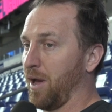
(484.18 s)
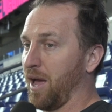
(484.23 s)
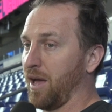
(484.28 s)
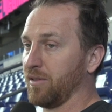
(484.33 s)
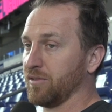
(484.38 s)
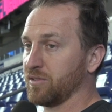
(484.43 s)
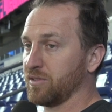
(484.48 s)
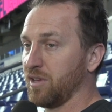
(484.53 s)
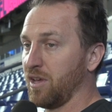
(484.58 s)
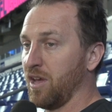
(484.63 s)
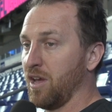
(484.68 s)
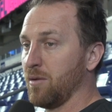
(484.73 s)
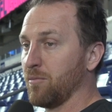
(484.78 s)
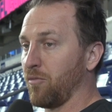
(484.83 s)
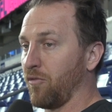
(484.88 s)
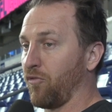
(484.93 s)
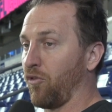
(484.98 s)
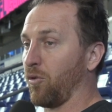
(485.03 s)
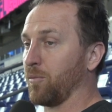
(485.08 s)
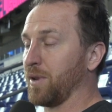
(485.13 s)
pounds,
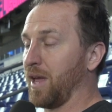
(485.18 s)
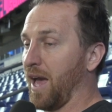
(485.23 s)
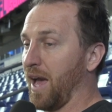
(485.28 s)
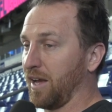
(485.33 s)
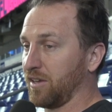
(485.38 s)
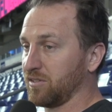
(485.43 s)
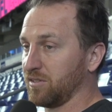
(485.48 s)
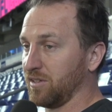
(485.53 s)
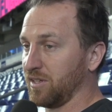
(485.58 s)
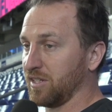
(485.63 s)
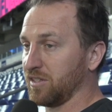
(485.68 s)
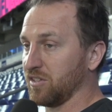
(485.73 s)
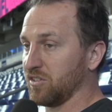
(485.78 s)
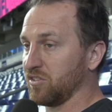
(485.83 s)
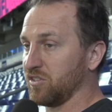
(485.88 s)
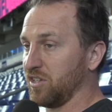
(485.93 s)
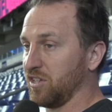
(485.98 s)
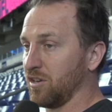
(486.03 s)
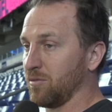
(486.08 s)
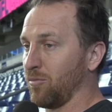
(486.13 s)
performed excellent at the
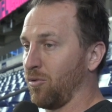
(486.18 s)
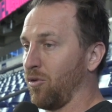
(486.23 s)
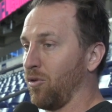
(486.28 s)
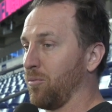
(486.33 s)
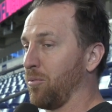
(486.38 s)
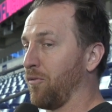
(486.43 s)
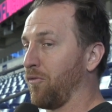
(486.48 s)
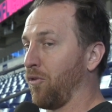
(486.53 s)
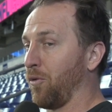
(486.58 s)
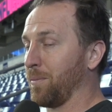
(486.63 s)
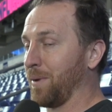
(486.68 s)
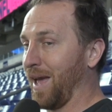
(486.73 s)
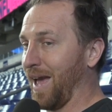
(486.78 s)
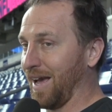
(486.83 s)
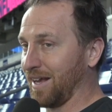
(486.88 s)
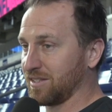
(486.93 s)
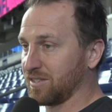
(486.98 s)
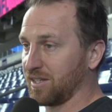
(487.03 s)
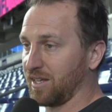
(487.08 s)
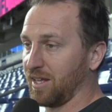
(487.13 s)
Senior Bowl, performed
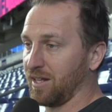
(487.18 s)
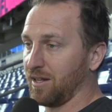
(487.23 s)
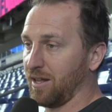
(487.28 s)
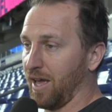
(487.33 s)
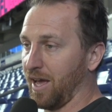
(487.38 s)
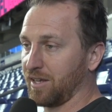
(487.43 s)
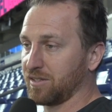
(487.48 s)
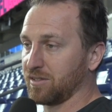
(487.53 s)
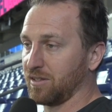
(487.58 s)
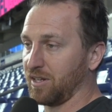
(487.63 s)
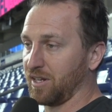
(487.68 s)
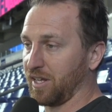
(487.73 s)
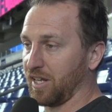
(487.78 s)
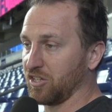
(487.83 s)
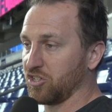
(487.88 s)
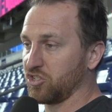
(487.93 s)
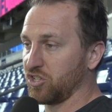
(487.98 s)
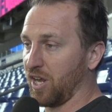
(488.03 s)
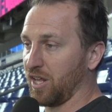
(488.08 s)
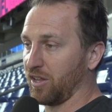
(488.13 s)
excellent, excellent
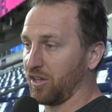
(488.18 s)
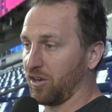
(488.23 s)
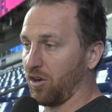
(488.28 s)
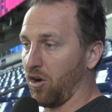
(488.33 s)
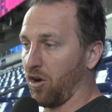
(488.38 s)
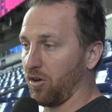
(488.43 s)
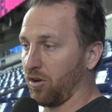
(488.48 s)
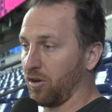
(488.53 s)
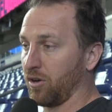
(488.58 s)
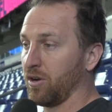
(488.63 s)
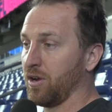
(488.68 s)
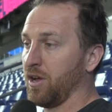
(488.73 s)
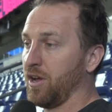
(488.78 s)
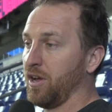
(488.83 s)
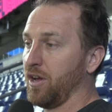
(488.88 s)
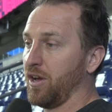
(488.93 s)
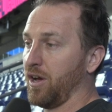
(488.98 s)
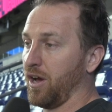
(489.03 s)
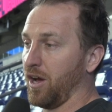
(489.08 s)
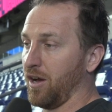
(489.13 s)
against Jalen Carter
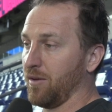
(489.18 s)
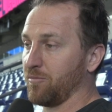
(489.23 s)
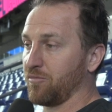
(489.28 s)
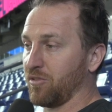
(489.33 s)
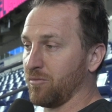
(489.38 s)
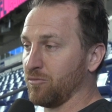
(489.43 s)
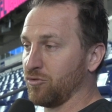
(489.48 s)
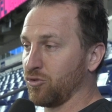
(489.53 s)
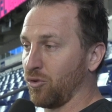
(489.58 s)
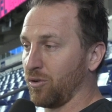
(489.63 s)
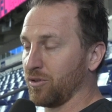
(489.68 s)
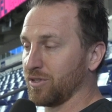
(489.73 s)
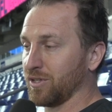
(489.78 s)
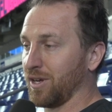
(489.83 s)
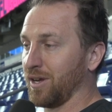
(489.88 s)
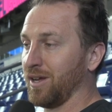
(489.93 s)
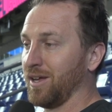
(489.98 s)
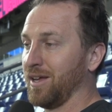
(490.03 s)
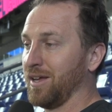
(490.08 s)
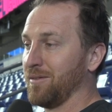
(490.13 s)
um, from
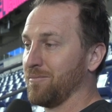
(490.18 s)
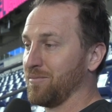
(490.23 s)
Georgia.